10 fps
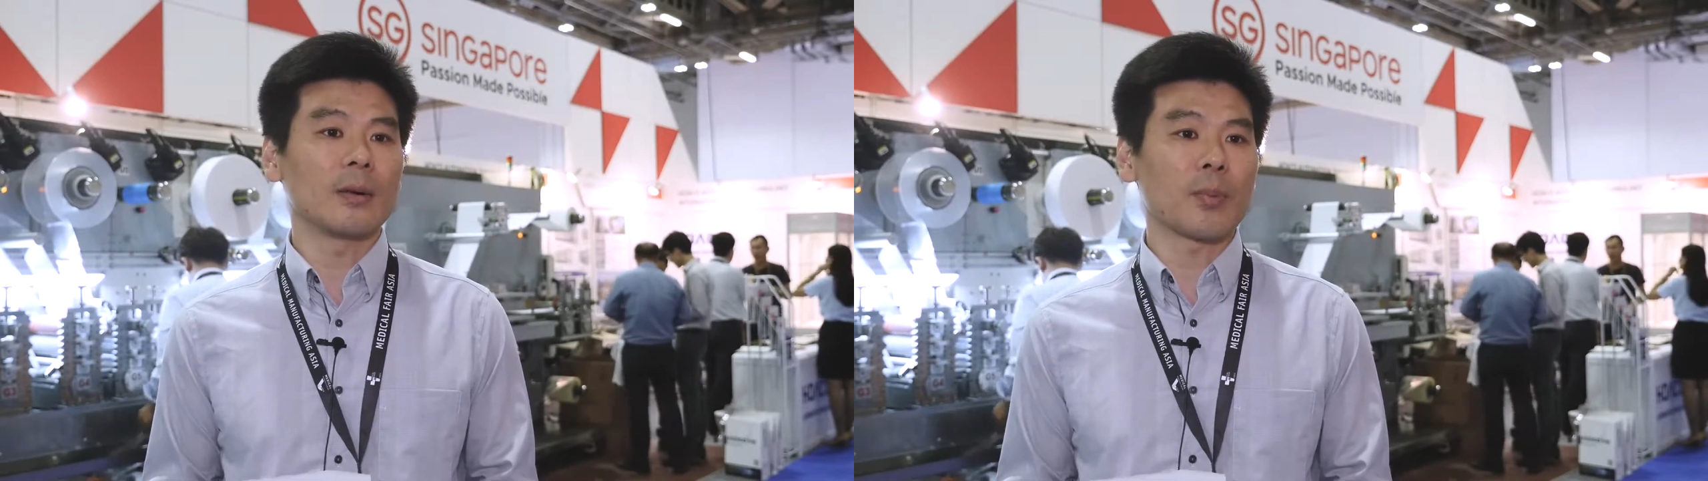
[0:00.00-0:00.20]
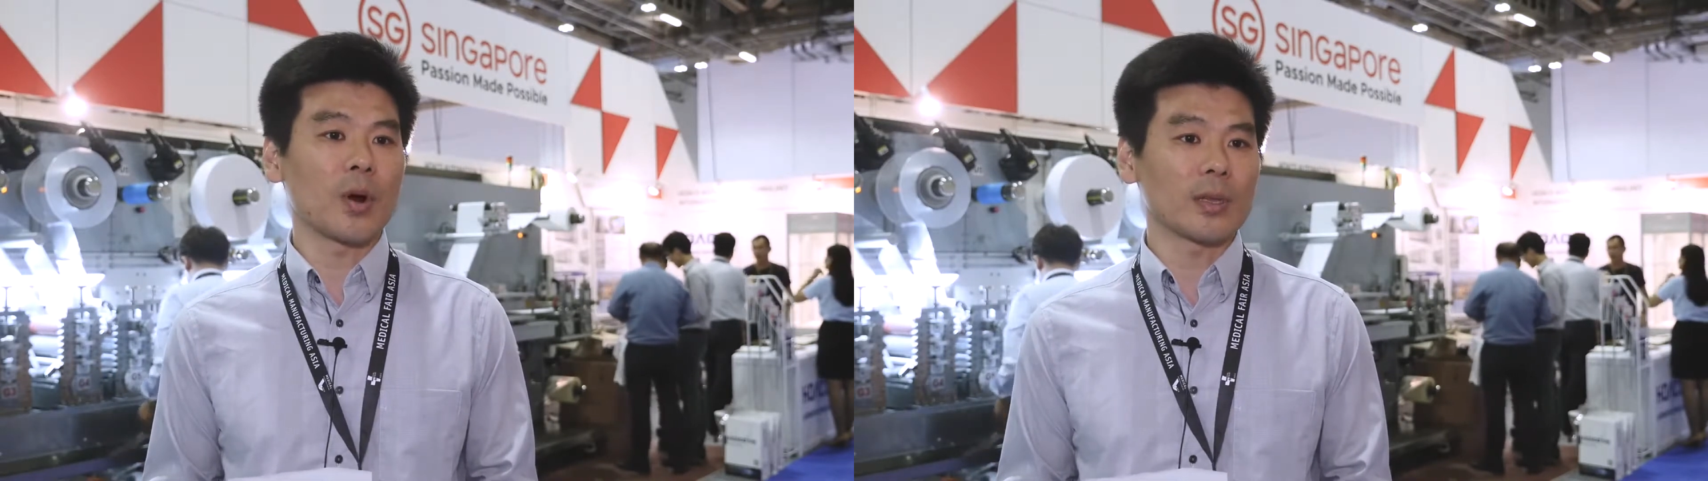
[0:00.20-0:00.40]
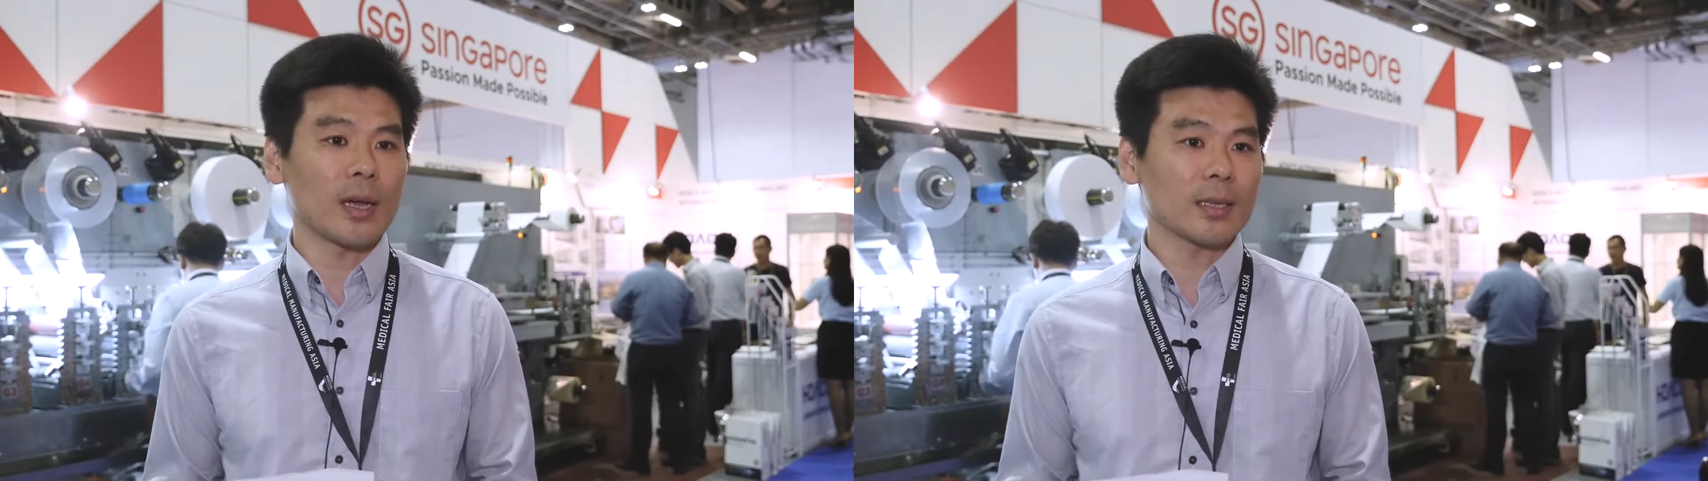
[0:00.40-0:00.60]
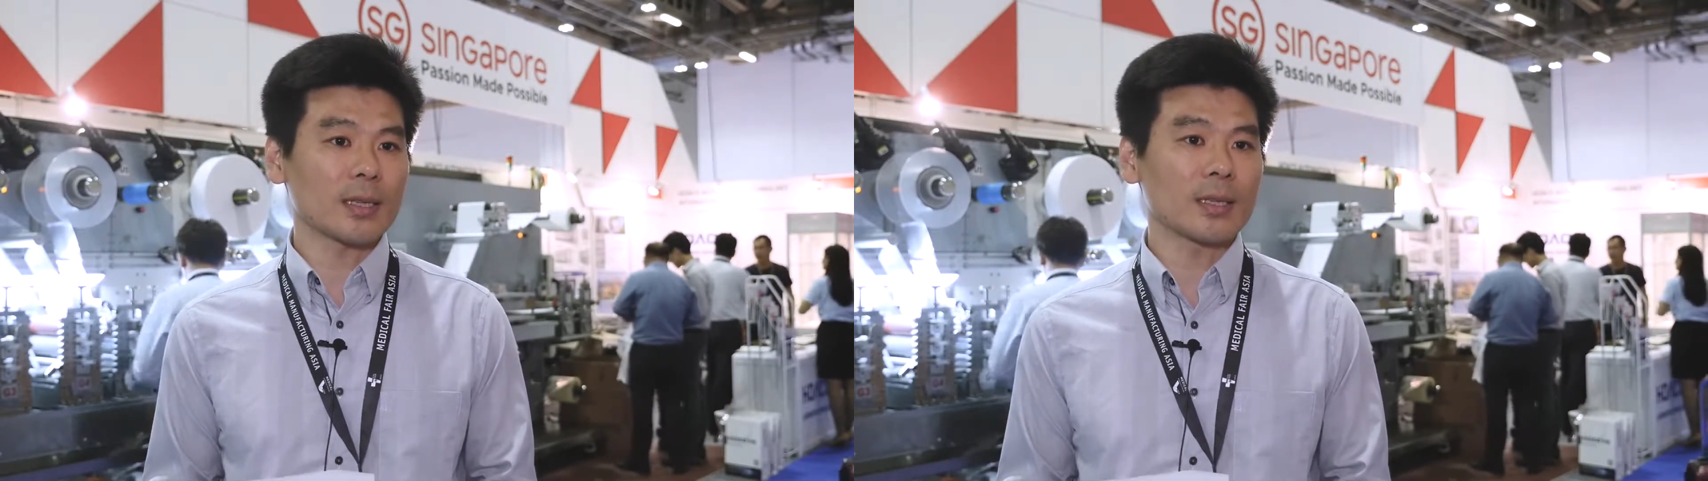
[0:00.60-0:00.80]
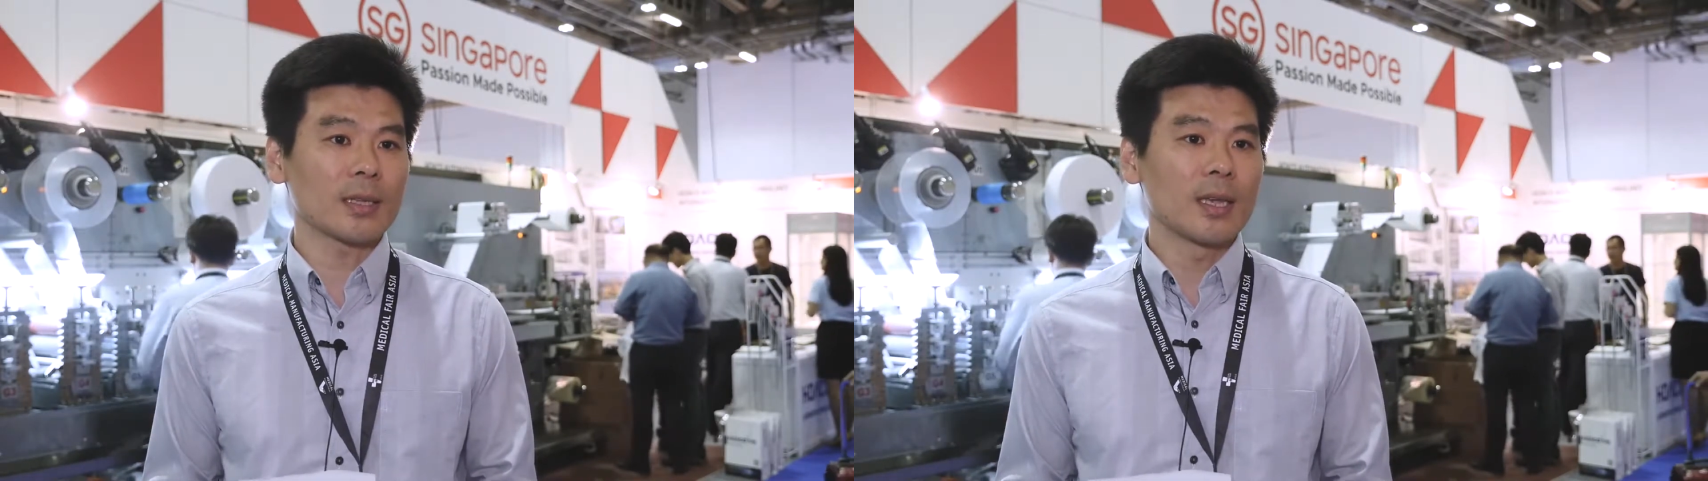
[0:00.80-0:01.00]

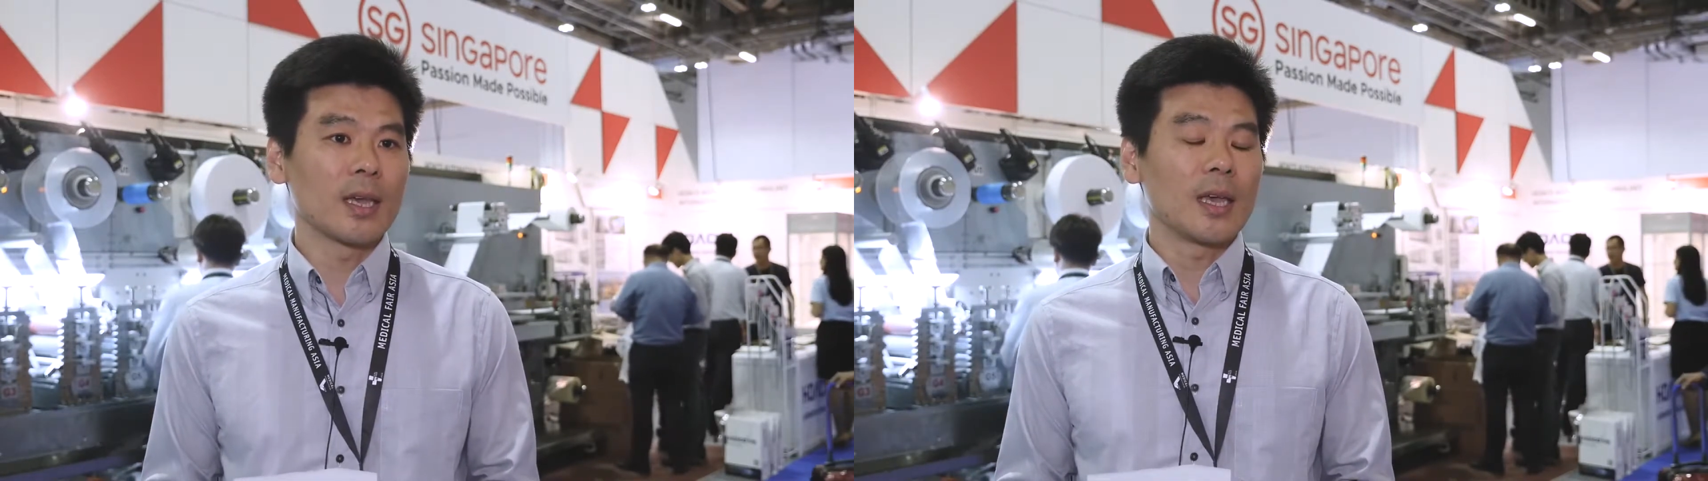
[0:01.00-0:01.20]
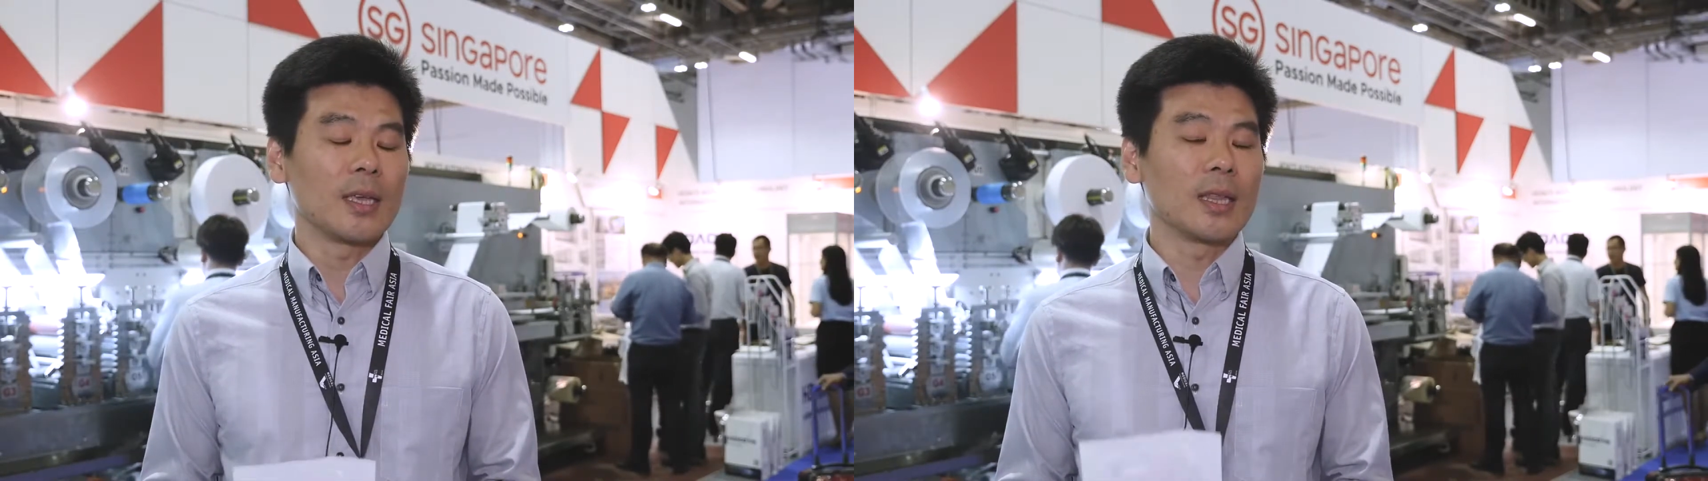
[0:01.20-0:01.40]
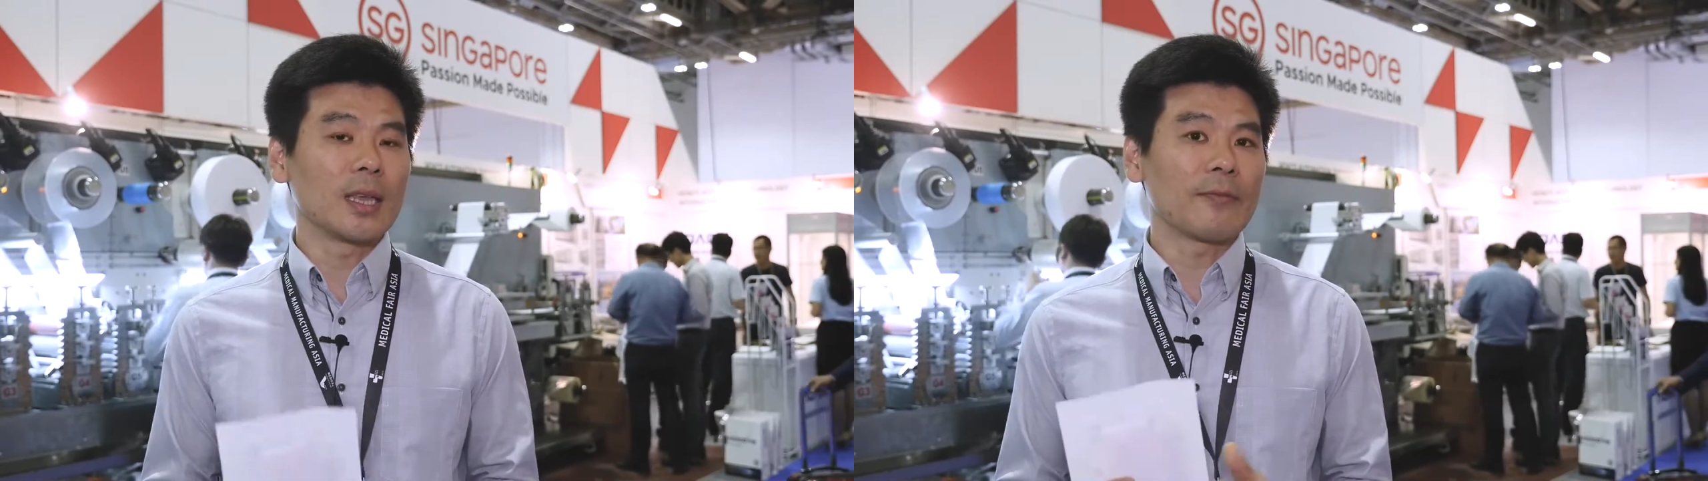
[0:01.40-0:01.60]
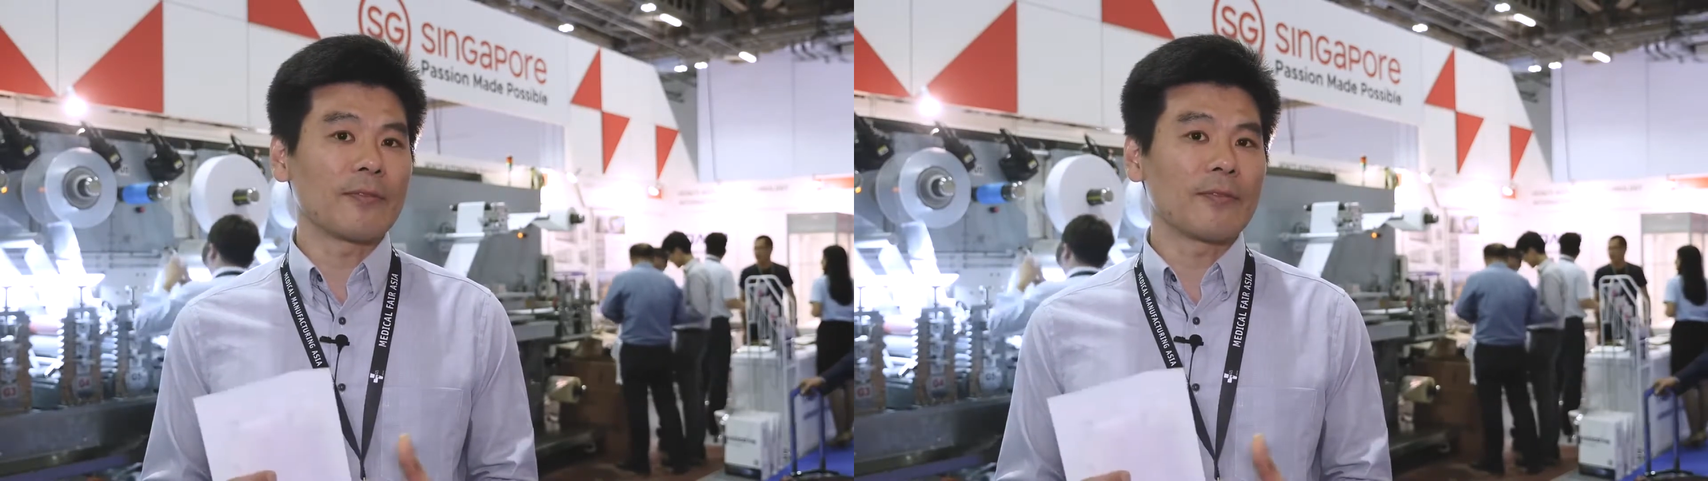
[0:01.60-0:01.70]
products in the